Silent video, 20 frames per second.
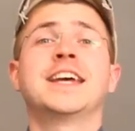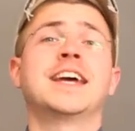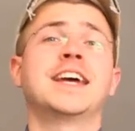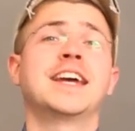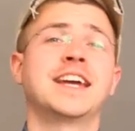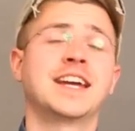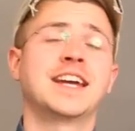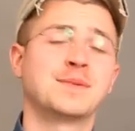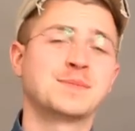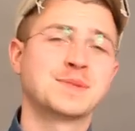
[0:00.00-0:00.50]

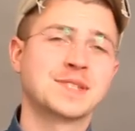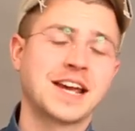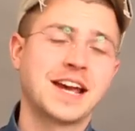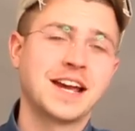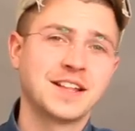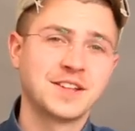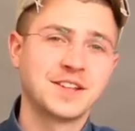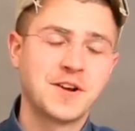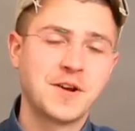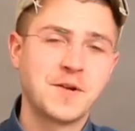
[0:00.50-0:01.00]
Hey, I'm
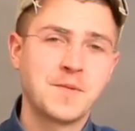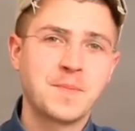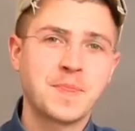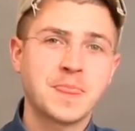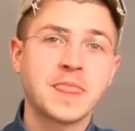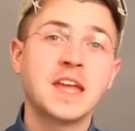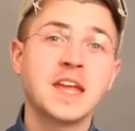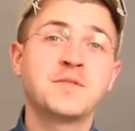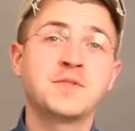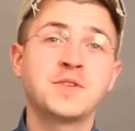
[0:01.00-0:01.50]
Skyler.
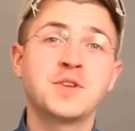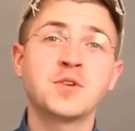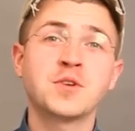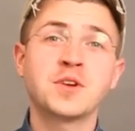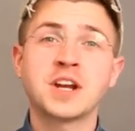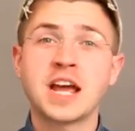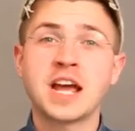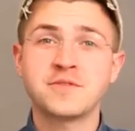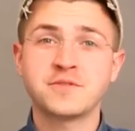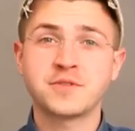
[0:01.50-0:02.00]
If you're
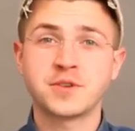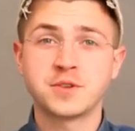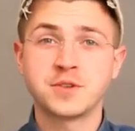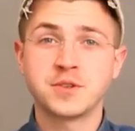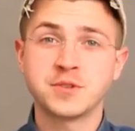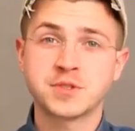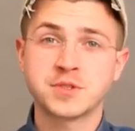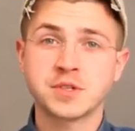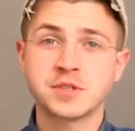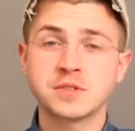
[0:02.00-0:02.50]
an iPhone
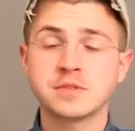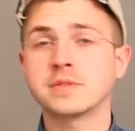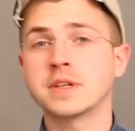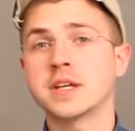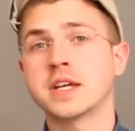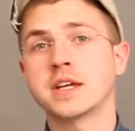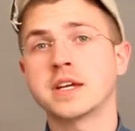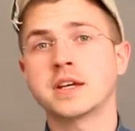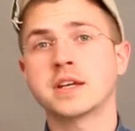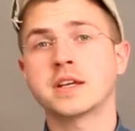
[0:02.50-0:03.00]
user
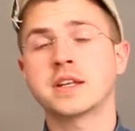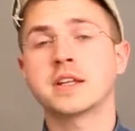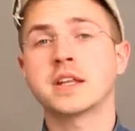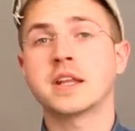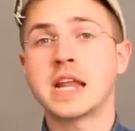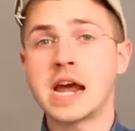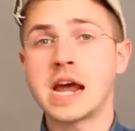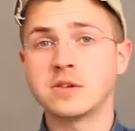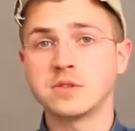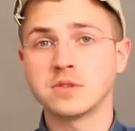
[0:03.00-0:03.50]
and
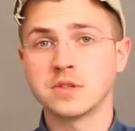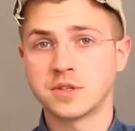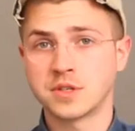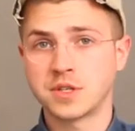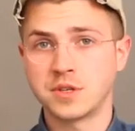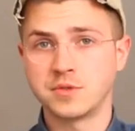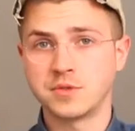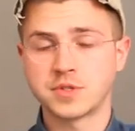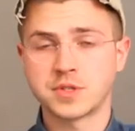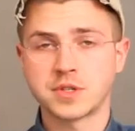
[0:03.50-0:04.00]
an
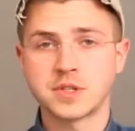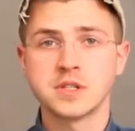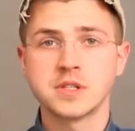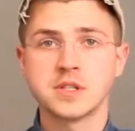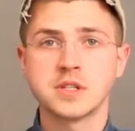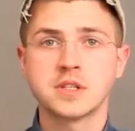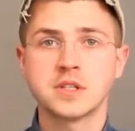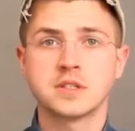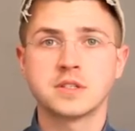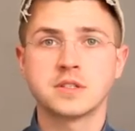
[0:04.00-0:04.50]
Outlook user,
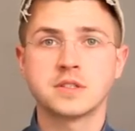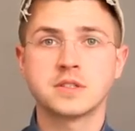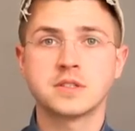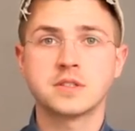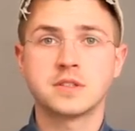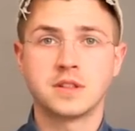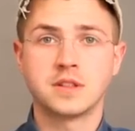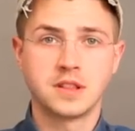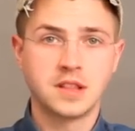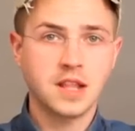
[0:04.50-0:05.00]

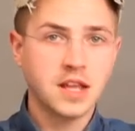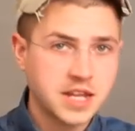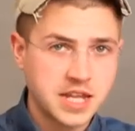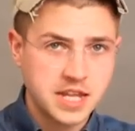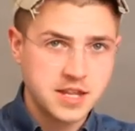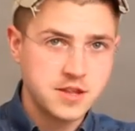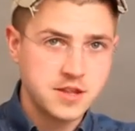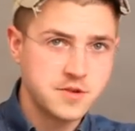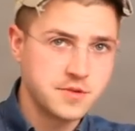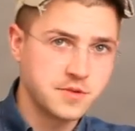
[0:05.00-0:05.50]
lucky
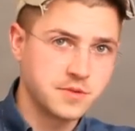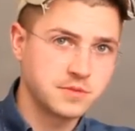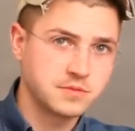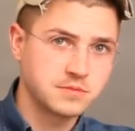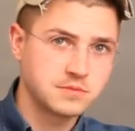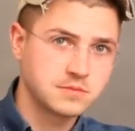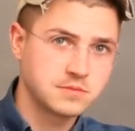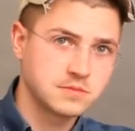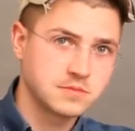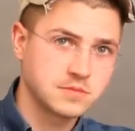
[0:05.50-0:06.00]
you,
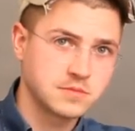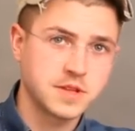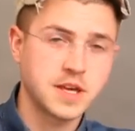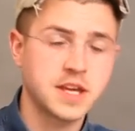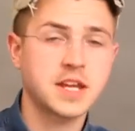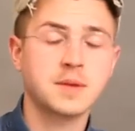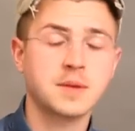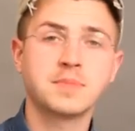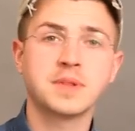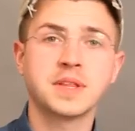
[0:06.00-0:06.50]
they
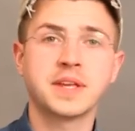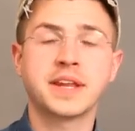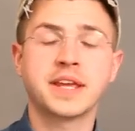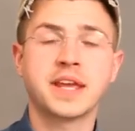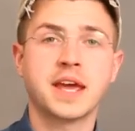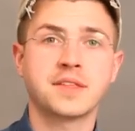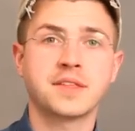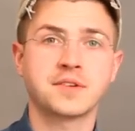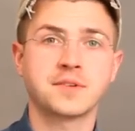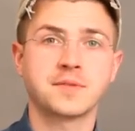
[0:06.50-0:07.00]
can play
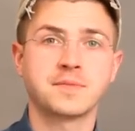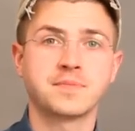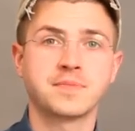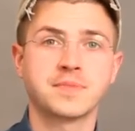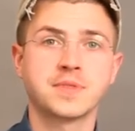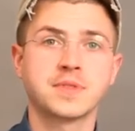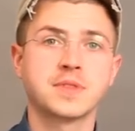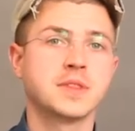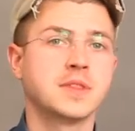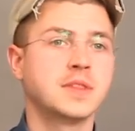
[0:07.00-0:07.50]
together.
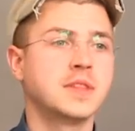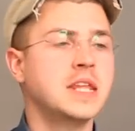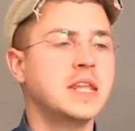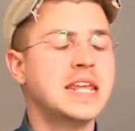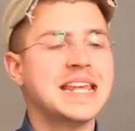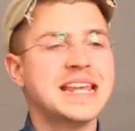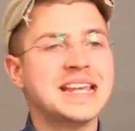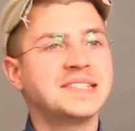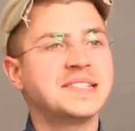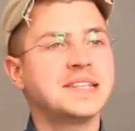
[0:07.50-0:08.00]
The
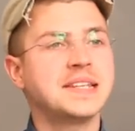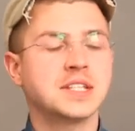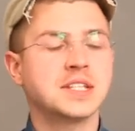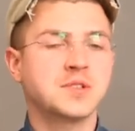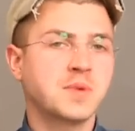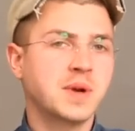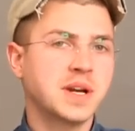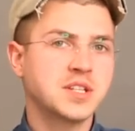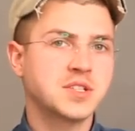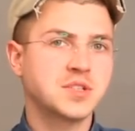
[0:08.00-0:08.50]
easiest
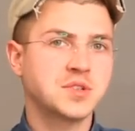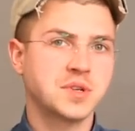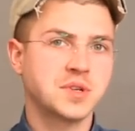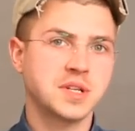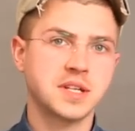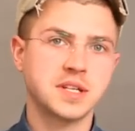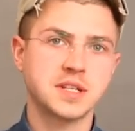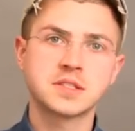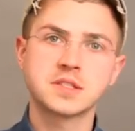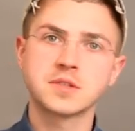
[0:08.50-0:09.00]
way to do
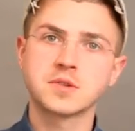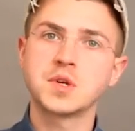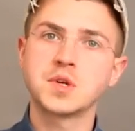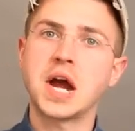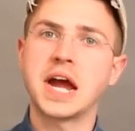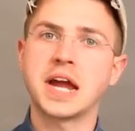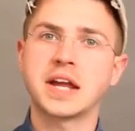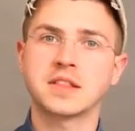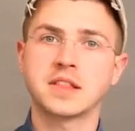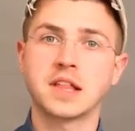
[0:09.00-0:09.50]
it is through
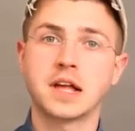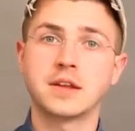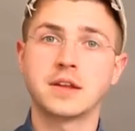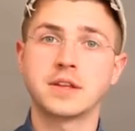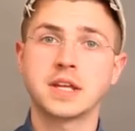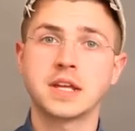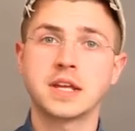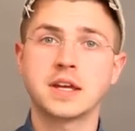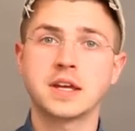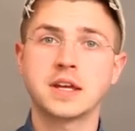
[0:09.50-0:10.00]
iCloud,
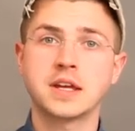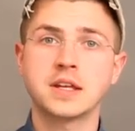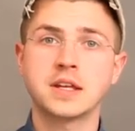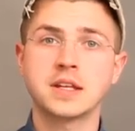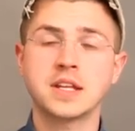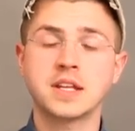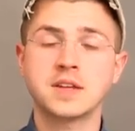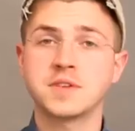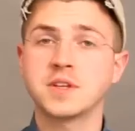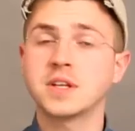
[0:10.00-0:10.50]

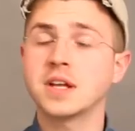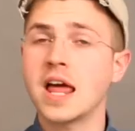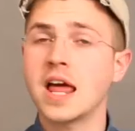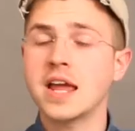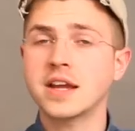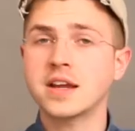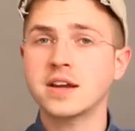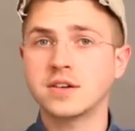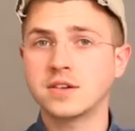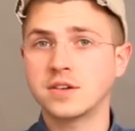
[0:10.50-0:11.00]
and if you'd
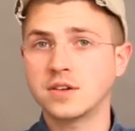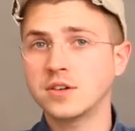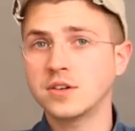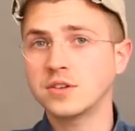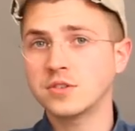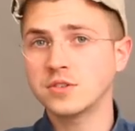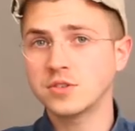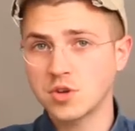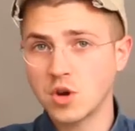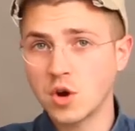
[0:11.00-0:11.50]
like,
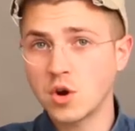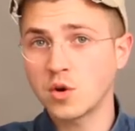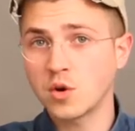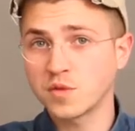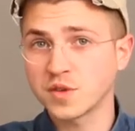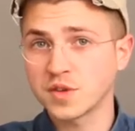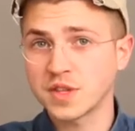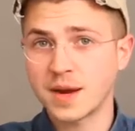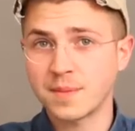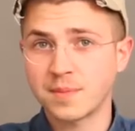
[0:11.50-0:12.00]
I'll go
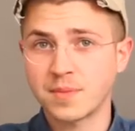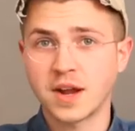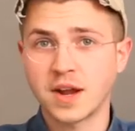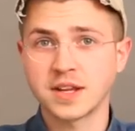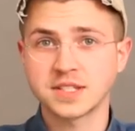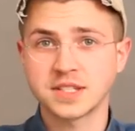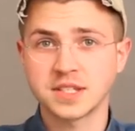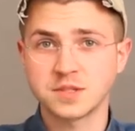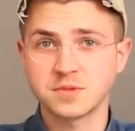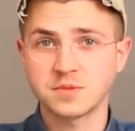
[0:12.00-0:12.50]
over that
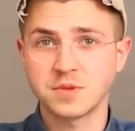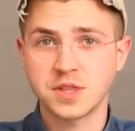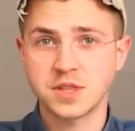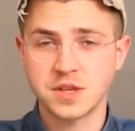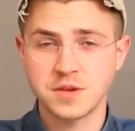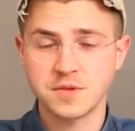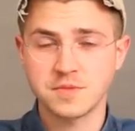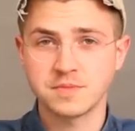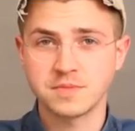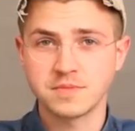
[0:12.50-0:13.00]
process with
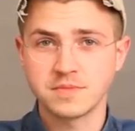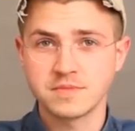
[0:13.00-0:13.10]
you.